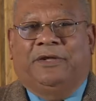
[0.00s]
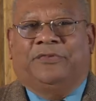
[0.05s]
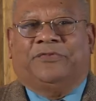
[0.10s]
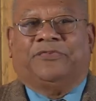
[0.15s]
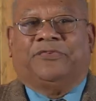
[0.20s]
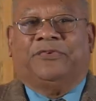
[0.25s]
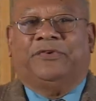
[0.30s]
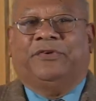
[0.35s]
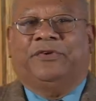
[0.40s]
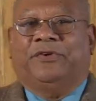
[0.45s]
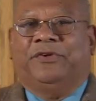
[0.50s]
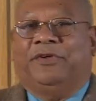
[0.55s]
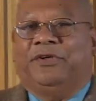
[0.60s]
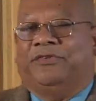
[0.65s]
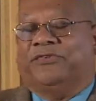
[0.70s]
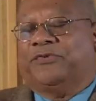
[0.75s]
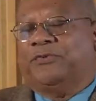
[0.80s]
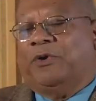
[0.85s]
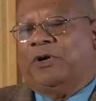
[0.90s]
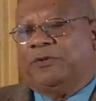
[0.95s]
it's,
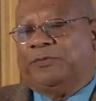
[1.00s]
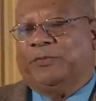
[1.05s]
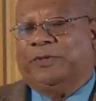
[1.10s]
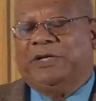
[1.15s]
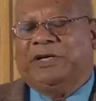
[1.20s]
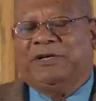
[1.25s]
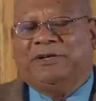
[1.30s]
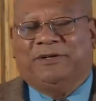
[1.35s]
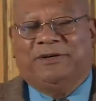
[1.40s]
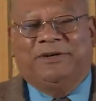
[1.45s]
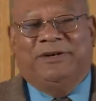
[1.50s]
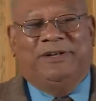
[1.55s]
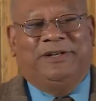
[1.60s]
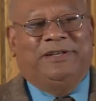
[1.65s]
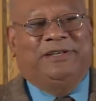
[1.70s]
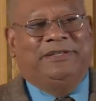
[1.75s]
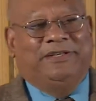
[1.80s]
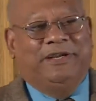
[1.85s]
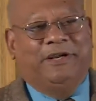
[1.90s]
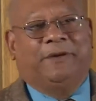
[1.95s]
it's what we
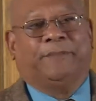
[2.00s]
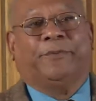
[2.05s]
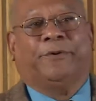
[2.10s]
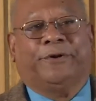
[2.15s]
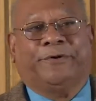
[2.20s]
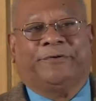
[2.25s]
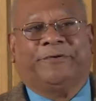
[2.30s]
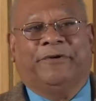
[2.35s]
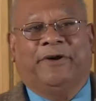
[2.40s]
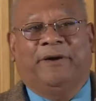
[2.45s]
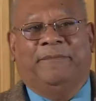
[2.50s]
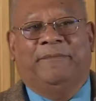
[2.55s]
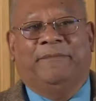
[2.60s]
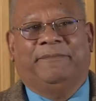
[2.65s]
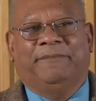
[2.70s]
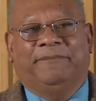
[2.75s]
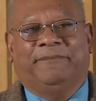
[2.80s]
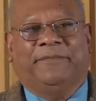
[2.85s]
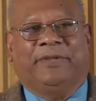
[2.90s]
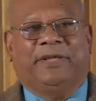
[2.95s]
call airport rum.
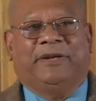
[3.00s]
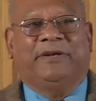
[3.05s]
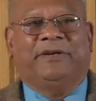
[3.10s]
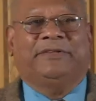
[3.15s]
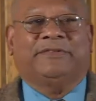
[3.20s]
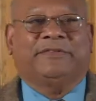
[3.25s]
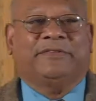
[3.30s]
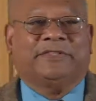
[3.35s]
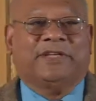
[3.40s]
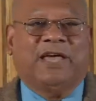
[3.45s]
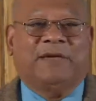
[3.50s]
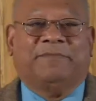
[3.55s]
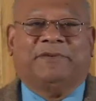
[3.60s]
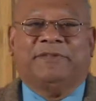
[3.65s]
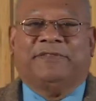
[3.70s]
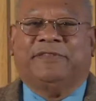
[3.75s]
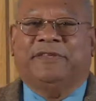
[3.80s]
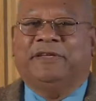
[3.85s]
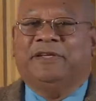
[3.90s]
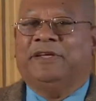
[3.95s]
You know, it's a type
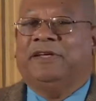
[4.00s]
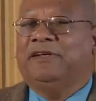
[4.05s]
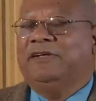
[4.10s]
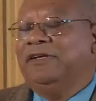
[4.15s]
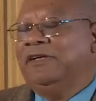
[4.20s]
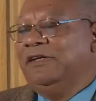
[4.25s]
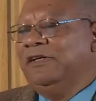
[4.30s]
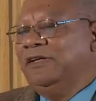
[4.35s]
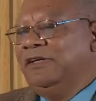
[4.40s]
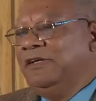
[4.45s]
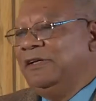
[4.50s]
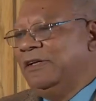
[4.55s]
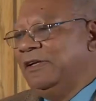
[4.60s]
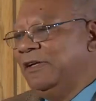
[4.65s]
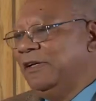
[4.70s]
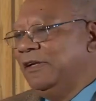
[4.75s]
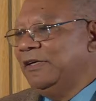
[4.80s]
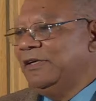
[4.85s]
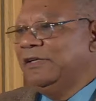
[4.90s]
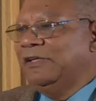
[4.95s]
of thing
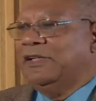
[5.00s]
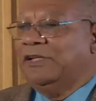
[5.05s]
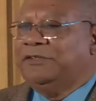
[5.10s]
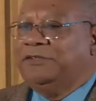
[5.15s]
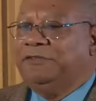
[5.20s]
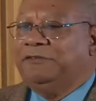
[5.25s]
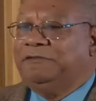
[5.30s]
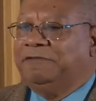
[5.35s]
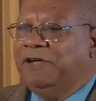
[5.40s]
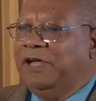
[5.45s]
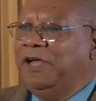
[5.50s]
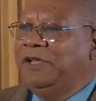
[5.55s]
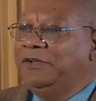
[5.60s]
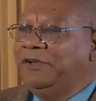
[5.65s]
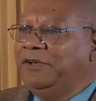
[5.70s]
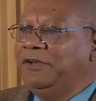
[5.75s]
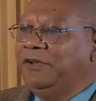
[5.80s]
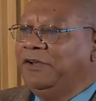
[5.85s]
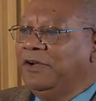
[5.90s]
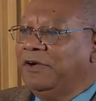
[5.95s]
uh, that you find
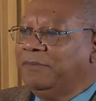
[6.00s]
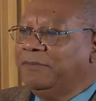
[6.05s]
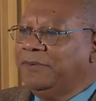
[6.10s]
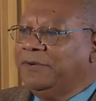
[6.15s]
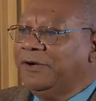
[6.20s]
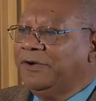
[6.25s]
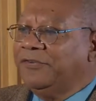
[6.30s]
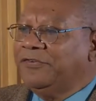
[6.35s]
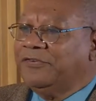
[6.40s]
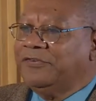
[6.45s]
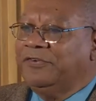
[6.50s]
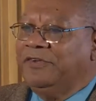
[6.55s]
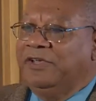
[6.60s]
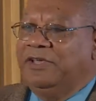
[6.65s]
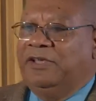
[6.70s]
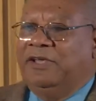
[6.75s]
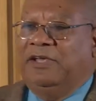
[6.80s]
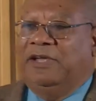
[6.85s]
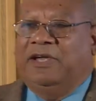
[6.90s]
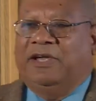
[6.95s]
in airports,
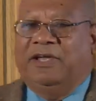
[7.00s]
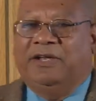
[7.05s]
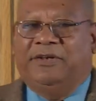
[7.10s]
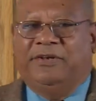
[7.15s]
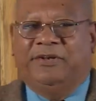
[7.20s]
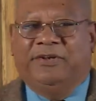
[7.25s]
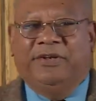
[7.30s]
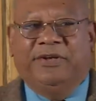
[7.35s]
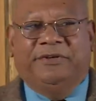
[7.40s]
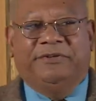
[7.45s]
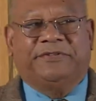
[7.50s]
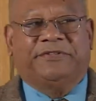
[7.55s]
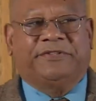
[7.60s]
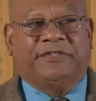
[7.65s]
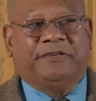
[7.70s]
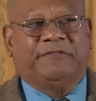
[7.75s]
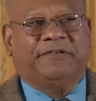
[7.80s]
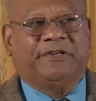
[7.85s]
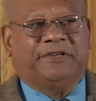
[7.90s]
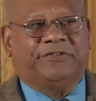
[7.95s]
and no
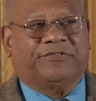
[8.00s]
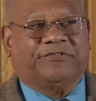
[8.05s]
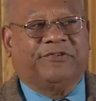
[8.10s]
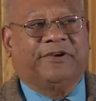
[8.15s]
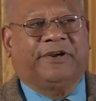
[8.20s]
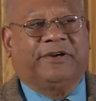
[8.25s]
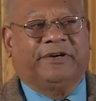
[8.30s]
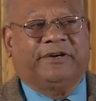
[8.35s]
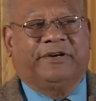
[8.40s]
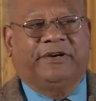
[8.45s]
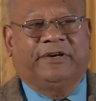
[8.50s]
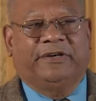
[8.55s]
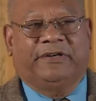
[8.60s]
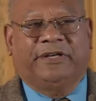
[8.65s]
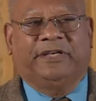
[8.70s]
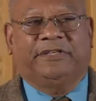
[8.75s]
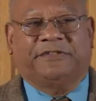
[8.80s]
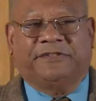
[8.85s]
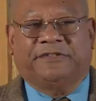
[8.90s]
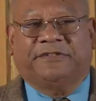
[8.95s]
serious drinker
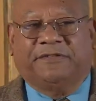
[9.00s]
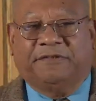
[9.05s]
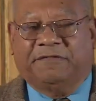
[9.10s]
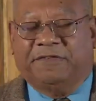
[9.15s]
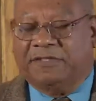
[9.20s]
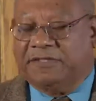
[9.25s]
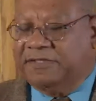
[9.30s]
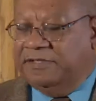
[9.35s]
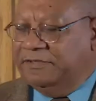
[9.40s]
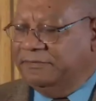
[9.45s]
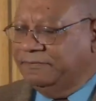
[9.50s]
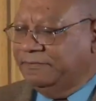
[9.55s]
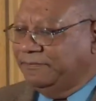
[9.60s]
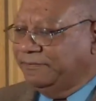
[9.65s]
takes it seriously.